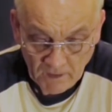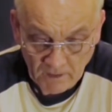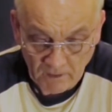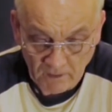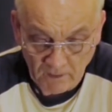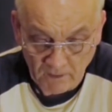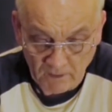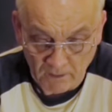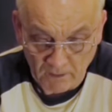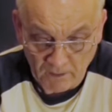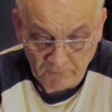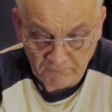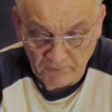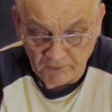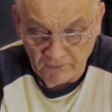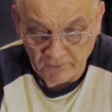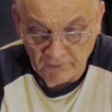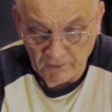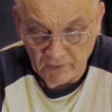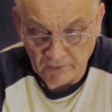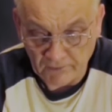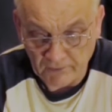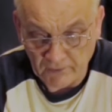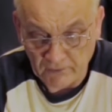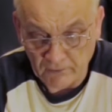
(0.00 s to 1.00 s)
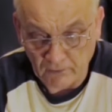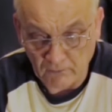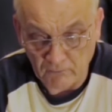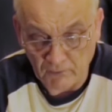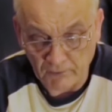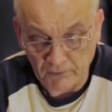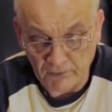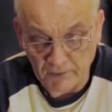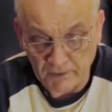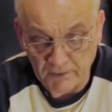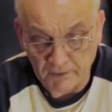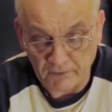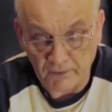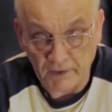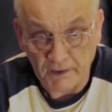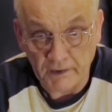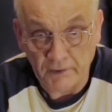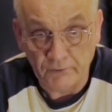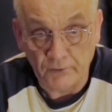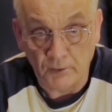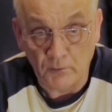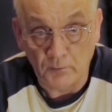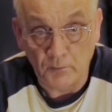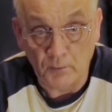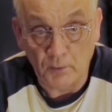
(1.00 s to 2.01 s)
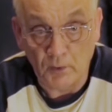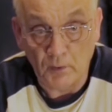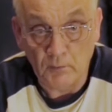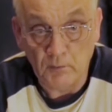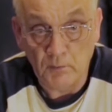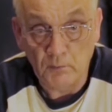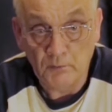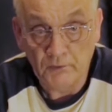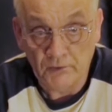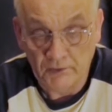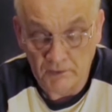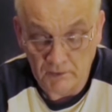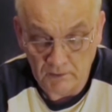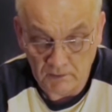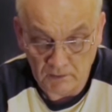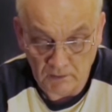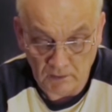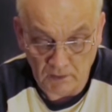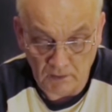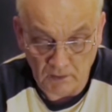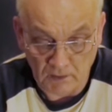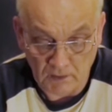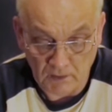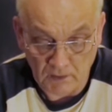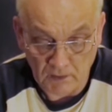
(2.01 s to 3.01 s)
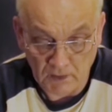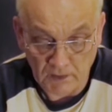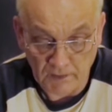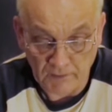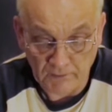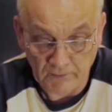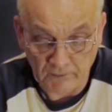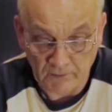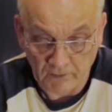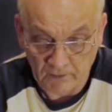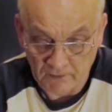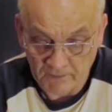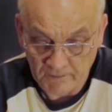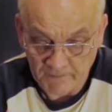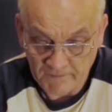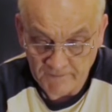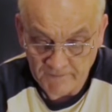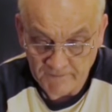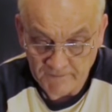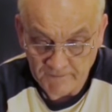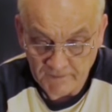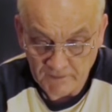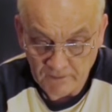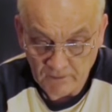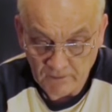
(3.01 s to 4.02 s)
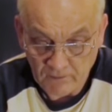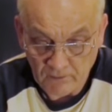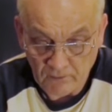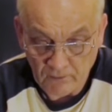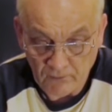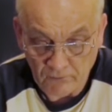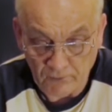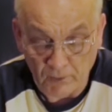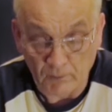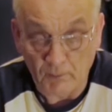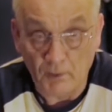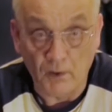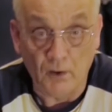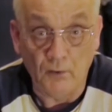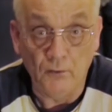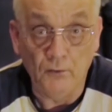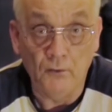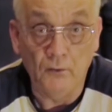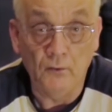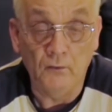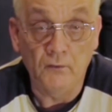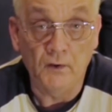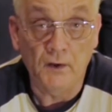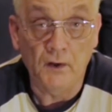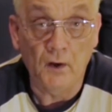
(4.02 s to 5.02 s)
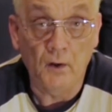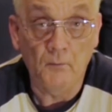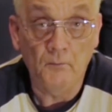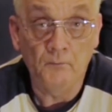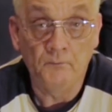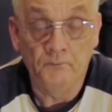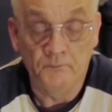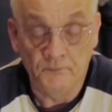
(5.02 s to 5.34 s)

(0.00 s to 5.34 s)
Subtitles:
I have to say, I said obviously it created some problems and some I couldn't overcome,